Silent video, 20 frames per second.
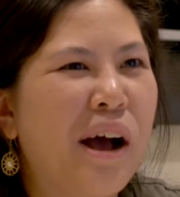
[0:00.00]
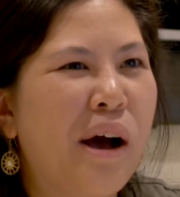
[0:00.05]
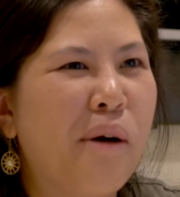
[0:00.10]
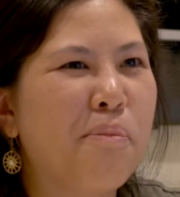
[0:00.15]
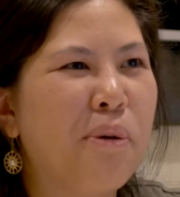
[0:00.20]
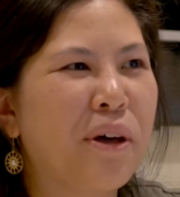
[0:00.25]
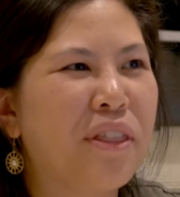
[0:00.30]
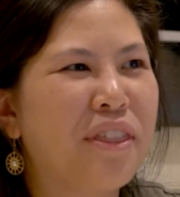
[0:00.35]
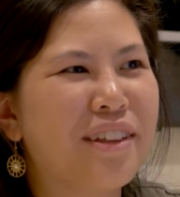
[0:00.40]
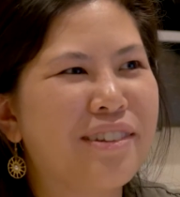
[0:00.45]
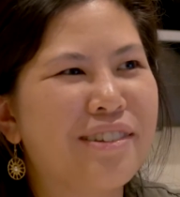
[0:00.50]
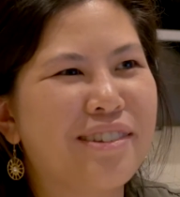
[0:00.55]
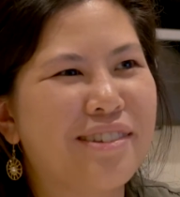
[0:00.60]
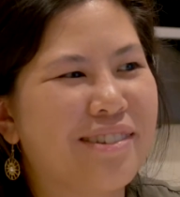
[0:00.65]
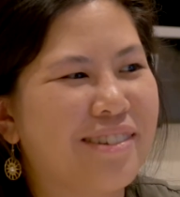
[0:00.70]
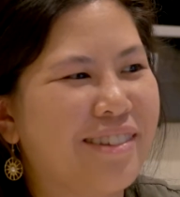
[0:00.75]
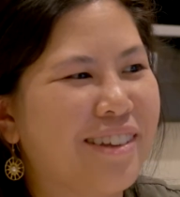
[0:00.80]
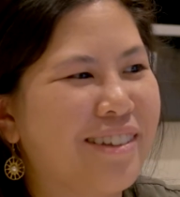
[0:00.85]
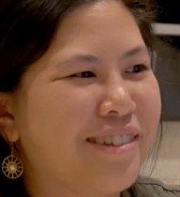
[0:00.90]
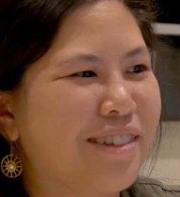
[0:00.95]
But this
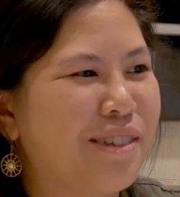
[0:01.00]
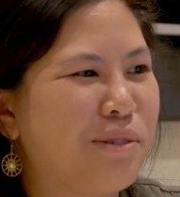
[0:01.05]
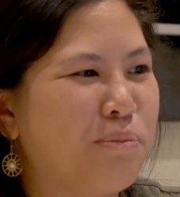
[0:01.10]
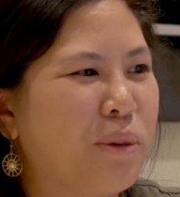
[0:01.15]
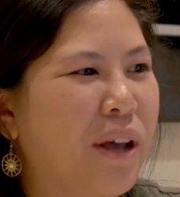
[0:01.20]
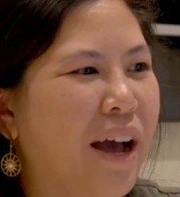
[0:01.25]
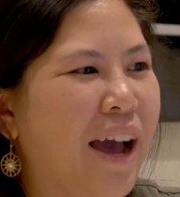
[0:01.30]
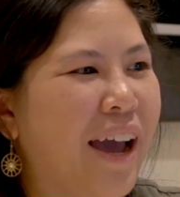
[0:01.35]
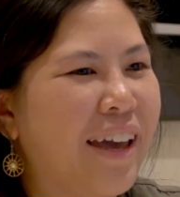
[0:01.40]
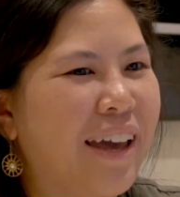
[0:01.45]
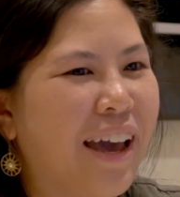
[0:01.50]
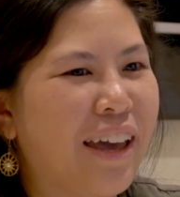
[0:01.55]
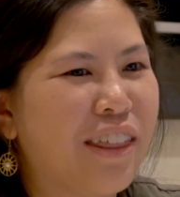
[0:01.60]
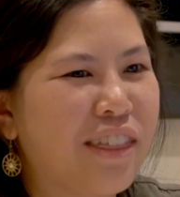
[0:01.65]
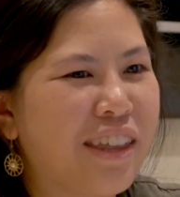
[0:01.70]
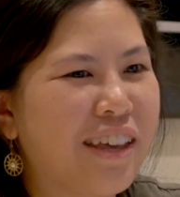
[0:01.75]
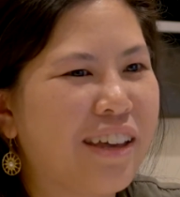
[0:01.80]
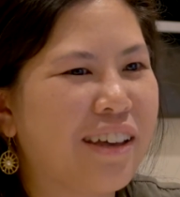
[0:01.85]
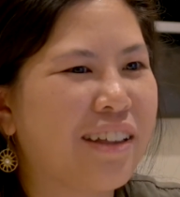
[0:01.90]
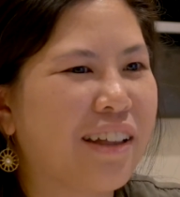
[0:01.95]
is I
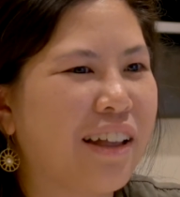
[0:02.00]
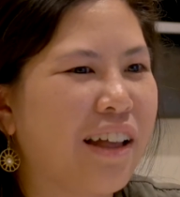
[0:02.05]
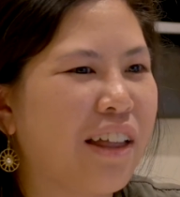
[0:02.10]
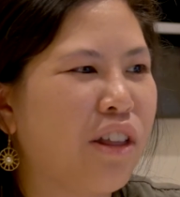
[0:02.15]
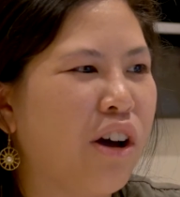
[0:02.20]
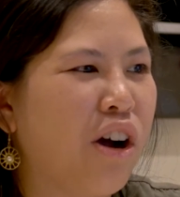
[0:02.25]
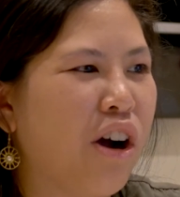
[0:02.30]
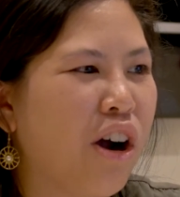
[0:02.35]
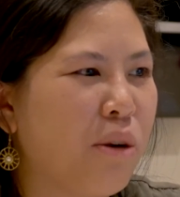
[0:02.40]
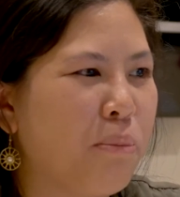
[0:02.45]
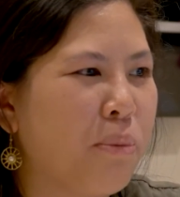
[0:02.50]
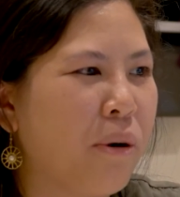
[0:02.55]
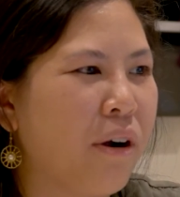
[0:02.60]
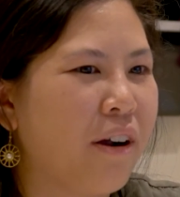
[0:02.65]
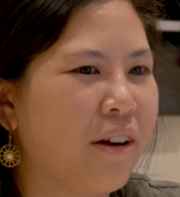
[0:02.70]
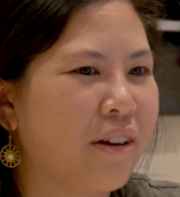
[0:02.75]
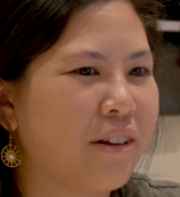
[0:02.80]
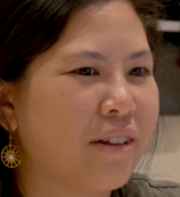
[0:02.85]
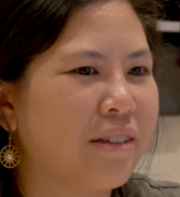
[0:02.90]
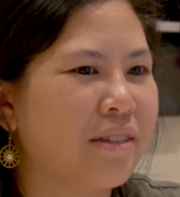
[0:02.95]
think the hard
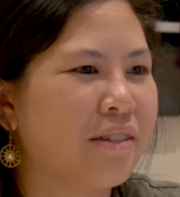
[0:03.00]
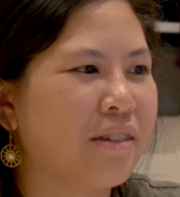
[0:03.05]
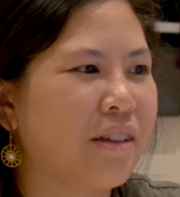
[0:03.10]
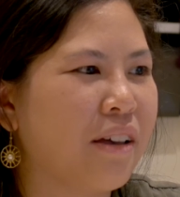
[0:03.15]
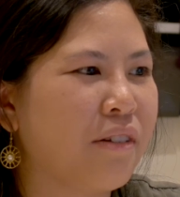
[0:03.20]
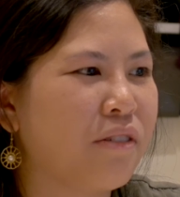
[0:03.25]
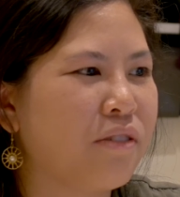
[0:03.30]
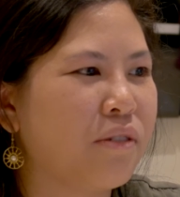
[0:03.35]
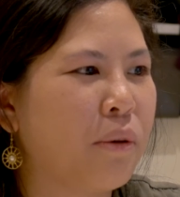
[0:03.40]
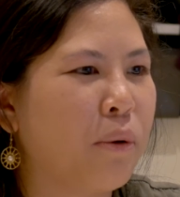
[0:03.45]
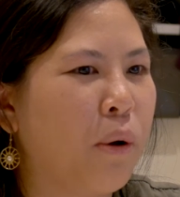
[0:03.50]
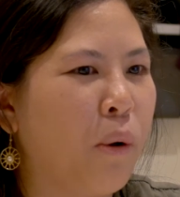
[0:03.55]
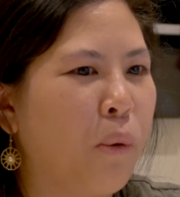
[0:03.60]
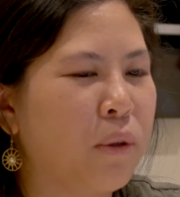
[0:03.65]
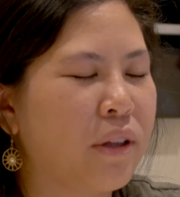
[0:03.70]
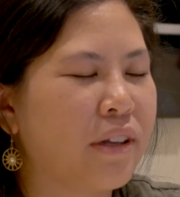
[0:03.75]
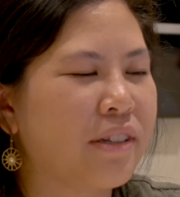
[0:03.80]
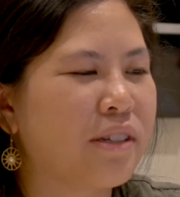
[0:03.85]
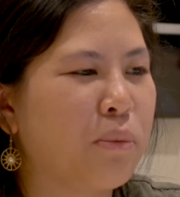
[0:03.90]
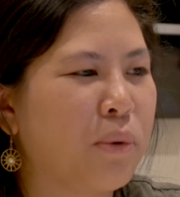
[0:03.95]
part is
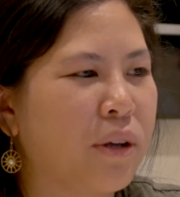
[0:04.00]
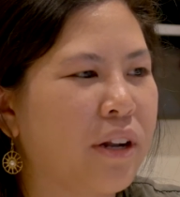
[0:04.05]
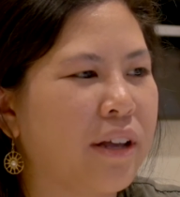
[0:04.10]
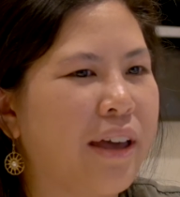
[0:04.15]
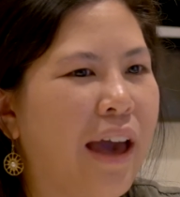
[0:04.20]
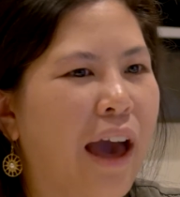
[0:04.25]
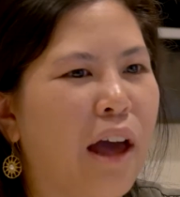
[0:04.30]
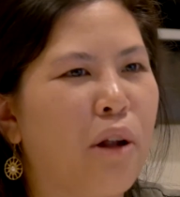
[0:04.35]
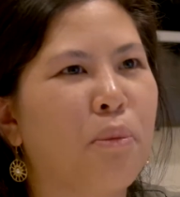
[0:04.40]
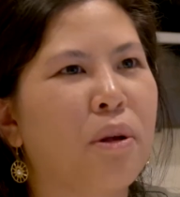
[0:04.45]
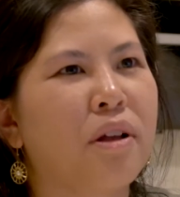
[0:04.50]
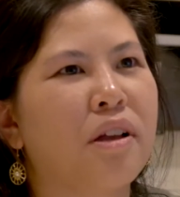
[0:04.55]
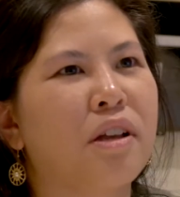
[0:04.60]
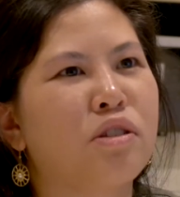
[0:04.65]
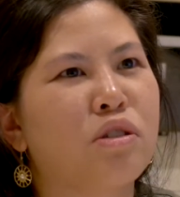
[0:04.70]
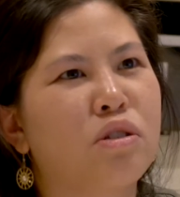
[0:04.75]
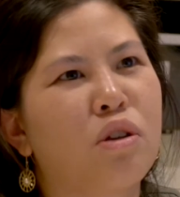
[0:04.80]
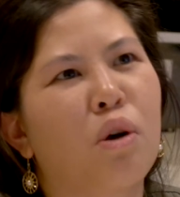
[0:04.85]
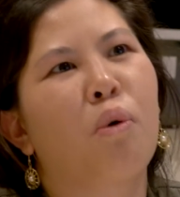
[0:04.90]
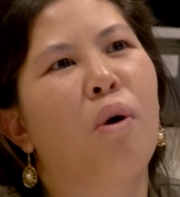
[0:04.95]
holding someone accountable
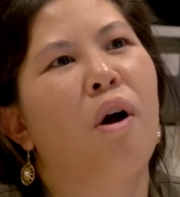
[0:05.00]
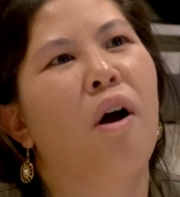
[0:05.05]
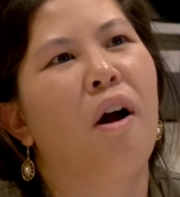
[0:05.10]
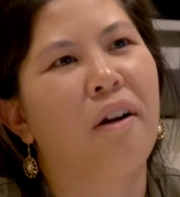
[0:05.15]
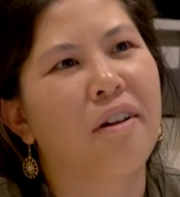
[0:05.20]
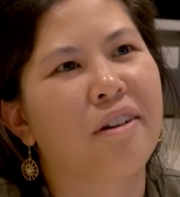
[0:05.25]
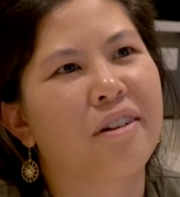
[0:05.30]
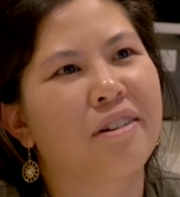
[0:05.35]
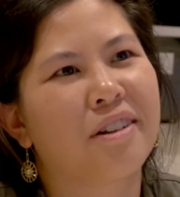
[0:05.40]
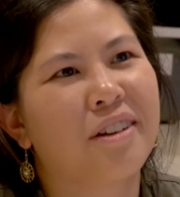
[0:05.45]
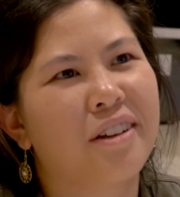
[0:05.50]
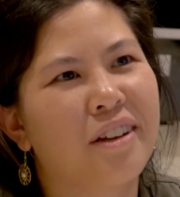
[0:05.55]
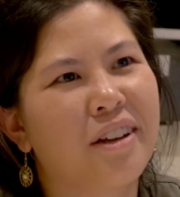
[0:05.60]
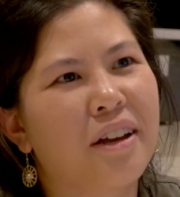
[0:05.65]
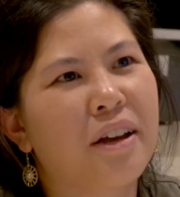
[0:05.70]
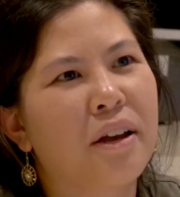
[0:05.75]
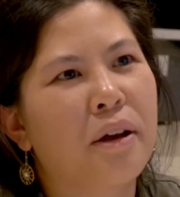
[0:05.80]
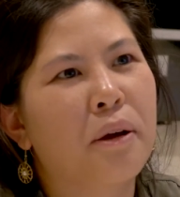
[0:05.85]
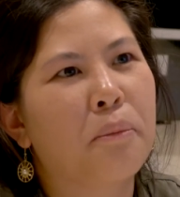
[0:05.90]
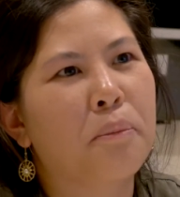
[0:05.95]
is so hard,
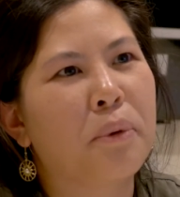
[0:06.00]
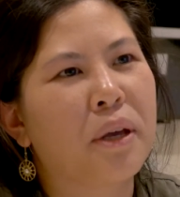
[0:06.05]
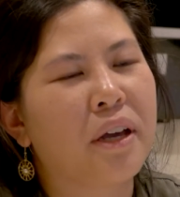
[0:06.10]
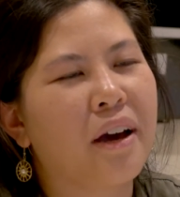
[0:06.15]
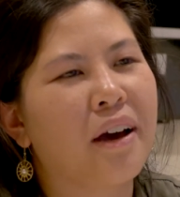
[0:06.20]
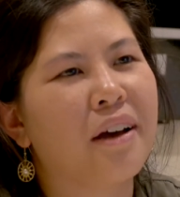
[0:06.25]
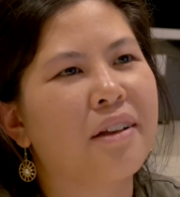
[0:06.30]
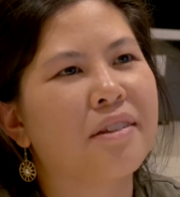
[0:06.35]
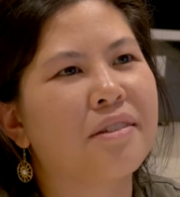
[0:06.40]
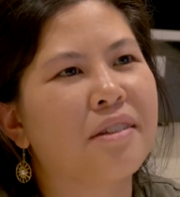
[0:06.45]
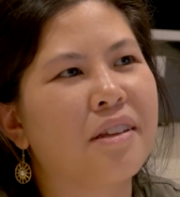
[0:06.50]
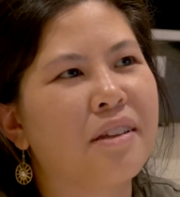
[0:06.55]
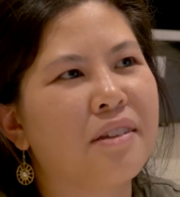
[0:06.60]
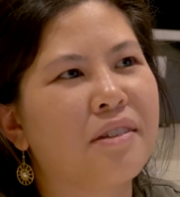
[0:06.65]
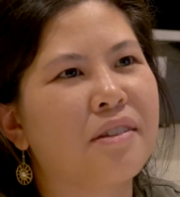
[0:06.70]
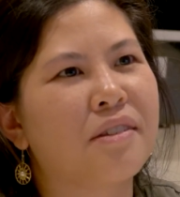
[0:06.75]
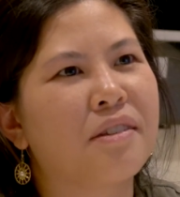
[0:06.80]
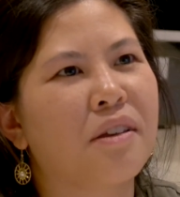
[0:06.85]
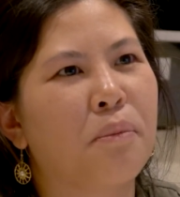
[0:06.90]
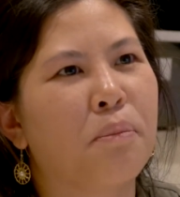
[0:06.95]
because this
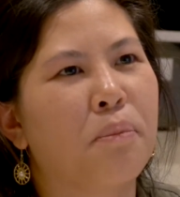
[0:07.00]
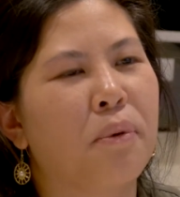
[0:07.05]
is